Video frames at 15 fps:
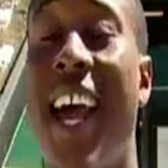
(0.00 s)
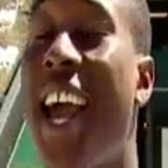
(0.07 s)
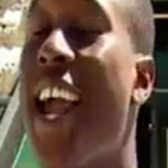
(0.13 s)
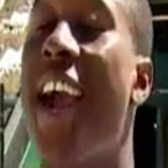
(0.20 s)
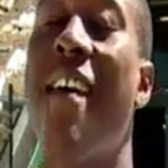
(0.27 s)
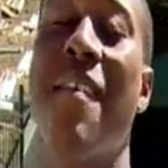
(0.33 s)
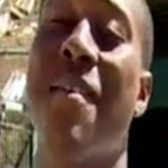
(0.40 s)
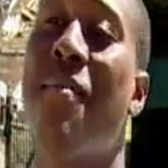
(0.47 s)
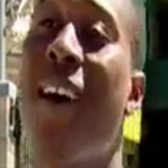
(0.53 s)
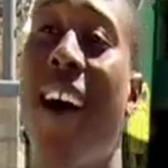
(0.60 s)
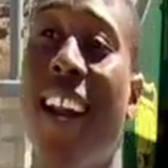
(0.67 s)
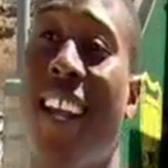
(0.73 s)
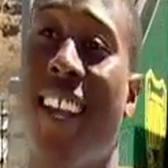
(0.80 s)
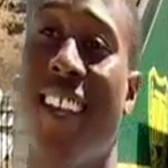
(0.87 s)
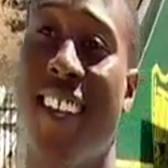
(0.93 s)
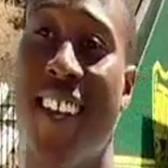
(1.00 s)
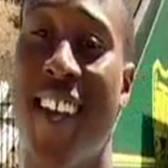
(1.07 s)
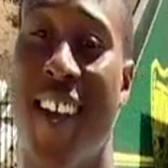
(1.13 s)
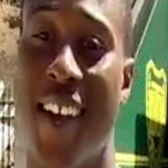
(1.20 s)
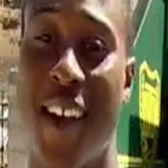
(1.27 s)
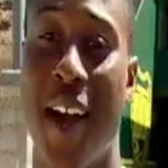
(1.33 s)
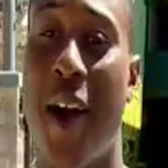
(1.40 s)
I like everybody.
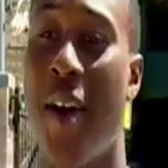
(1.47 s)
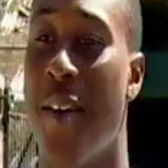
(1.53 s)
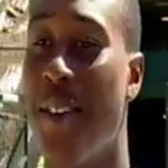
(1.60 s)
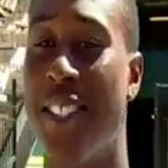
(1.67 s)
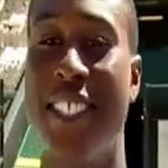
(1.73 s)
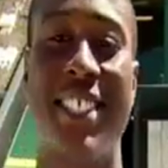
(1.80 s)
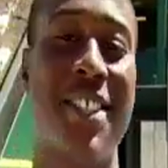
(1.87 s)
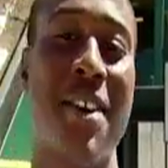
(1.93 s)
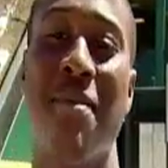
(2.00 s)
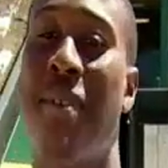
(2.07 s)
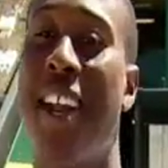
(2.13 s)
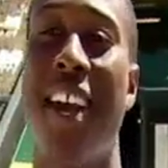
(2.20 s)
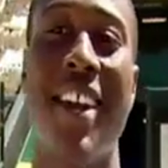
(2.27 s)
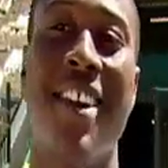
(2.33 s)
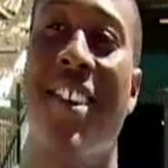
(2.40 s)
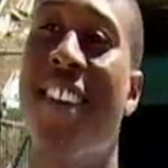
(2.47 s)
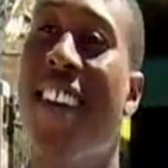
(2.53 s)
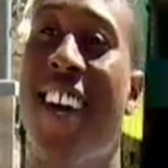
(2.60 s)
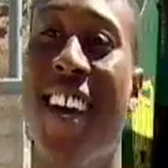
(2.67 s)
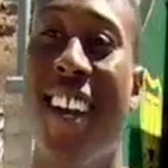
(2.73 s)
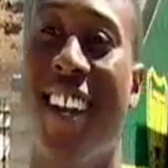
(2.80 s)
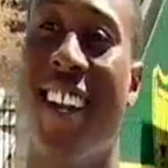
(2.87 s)
Yeah, I don't discriminate on
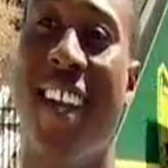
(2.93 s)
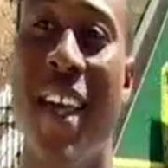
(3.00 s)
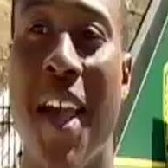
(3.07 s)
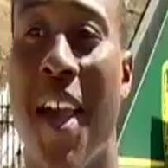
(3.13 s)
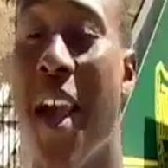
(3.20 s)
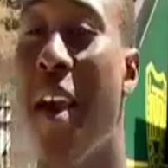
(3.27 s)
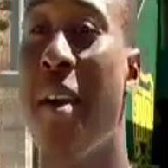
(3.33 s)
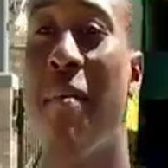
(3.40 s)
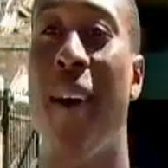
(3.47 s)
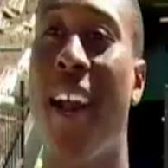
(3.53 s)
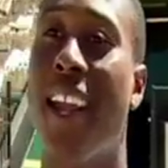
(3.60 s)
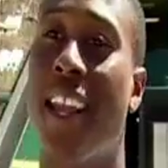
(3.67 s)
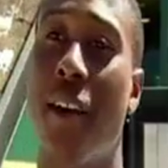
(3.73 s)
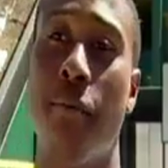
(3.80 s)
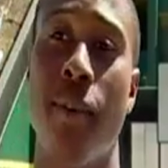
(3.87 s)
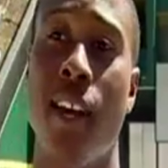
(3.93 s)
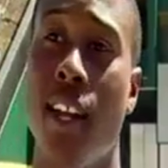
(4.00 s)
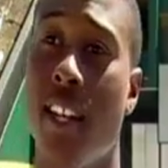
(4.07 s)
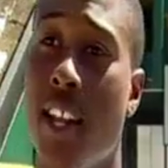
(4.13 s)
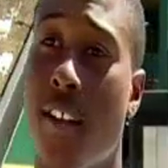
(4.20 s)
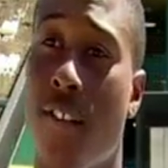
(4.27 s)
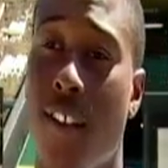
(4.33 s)
that. Everybody give me
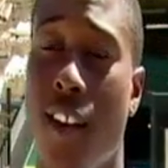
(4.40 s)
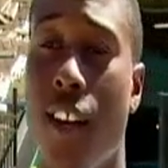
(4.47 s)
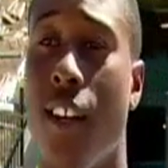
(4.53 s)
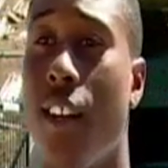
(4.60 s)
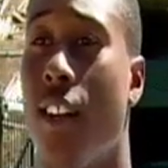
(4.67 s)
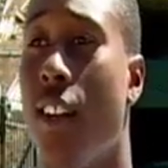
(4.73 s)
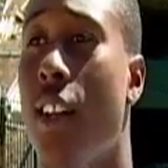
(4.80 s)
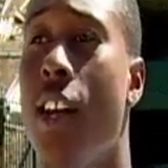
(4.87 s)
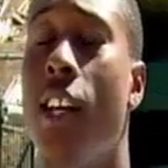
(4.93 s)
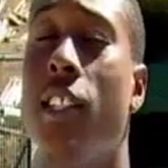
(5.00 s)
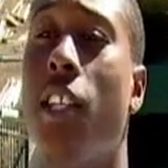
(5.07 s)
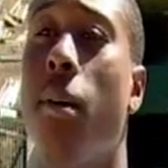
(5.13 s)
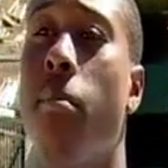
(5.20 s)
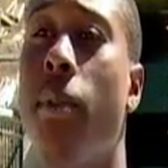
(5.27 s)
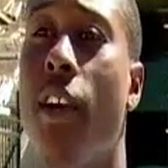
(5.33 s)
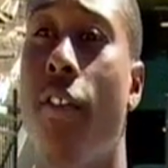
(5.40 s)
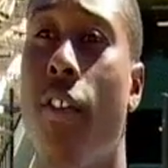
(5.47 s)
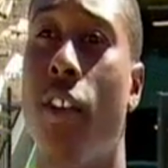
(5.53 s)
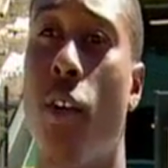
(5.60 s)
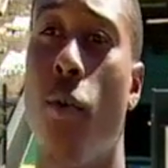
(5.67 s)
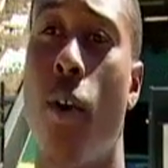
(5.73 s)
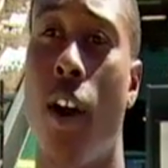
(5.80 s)
something
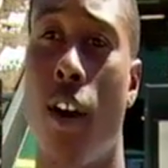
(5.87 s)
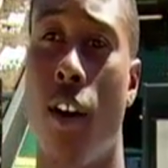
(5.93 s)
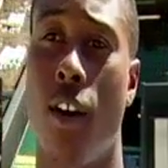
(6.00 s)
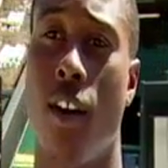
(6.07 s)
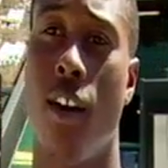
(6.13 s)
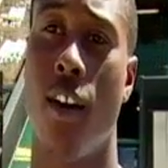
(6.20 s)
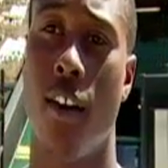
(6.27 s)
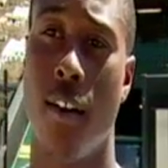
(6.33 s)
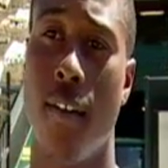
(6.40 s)
different to work on.